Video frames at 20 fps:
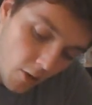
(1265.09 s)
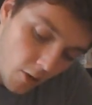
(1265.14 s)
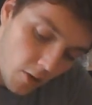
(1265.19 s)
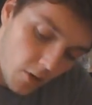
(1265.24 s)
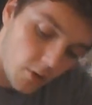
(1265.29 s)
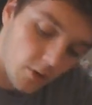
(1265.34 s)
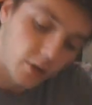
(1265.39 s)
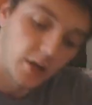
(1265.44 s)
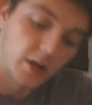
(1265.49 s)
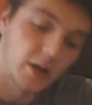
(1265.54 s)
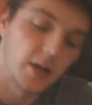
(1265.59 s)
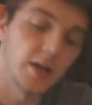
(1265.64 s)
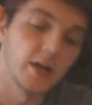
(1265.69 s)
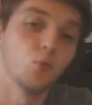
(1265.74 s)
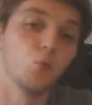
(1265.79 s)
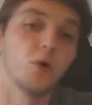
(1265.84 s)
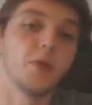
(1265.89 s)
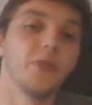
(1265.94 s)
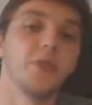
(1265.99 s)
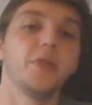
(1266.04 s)
Okay, and
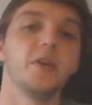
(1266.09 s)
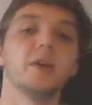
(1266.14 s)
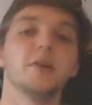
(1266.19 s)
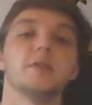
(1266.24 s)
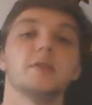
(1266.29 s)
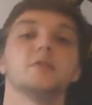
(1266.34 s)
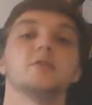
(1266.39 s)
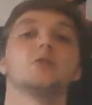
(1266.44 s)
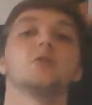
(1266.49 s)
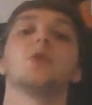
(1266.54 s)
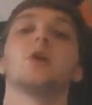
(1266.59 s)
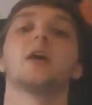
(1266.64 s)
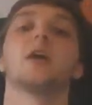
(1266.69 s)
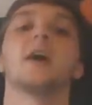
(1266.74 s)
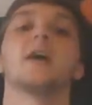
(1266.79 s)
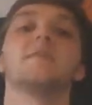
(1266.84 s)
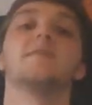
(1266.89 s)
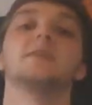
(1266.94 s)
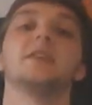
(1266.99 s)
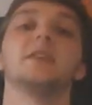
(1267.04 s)
with these, you're going to
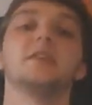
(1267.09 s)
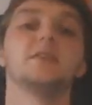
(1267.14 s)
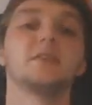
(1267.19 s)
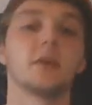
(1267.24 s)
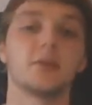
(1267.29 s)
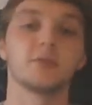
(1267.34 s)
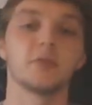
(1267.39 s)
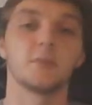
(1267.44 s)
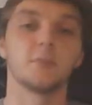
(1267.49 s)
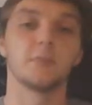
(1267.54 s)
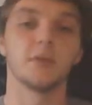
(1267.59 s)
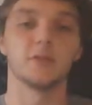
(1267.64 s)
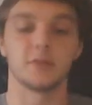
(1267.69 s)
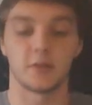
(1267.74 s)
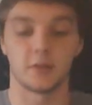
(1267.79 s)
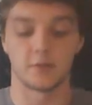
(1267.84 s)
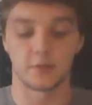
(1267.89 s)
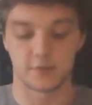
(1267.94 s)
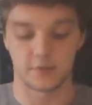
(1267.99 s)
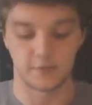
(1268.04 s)
have T cells and B
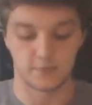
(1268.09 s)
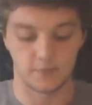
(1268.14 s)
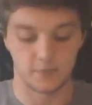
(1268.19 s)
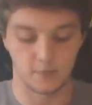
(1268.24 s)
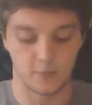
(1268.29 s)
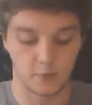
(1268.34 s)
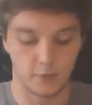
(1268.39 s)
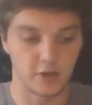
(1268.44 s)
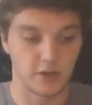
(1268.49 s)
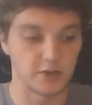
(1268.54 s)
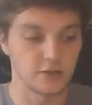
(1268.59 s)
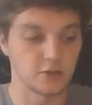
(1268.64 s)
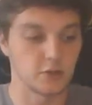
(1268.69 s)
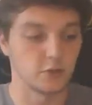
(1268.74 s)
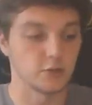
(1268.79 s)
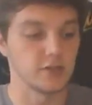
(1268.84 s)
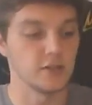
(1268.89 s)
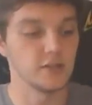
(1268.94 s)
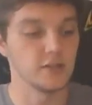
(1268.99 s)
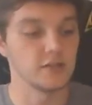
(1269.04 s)
cells. Okay, so your
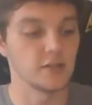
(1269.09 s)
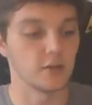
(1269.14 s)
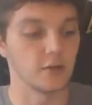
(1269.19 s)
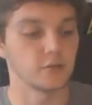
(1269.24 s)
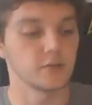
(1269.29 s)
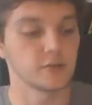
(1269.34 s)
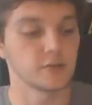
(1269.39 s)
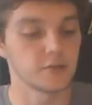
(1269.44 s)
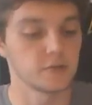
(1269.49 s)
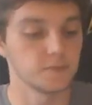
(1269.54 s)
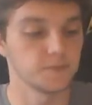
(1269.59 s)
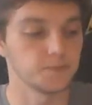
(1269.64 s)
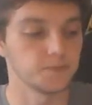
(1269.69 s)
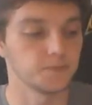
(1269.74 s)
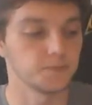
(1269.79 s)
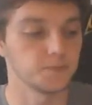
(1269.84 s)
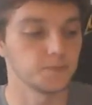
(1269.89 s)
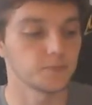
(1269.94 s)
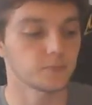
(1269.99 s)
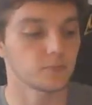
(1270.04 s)
T cells,
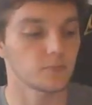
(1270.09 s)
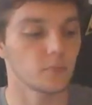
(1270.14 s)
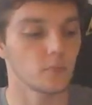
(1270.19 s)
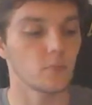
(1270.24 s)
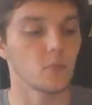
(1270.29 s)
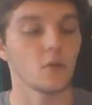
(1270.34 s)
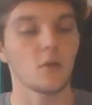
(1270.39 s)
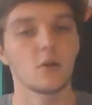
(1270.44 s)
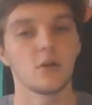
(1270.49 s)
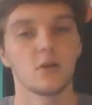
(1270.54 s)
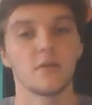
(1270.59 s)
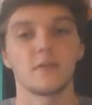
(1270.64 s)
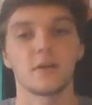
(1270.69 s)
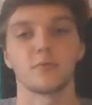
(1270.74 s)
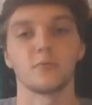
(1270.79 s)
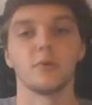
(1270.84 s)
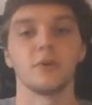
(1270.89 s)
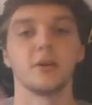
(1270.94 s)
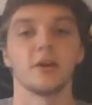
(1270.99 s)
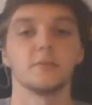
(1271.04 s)
you've got
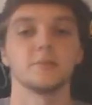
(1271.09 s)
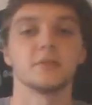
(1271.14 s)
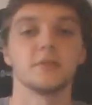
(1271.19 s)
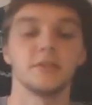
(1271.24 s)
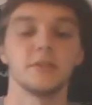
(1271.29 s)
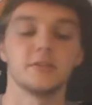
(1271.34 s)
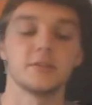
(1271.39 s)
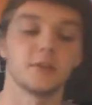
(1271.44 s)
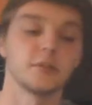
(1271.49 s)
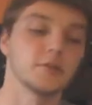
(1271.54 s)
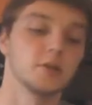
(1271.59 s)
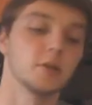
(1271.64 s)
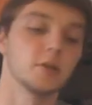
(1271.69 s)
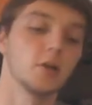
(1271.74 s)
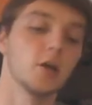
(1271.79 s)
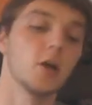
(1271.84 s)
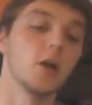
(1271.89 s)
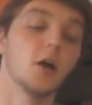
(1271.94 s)
3 types of T cells here.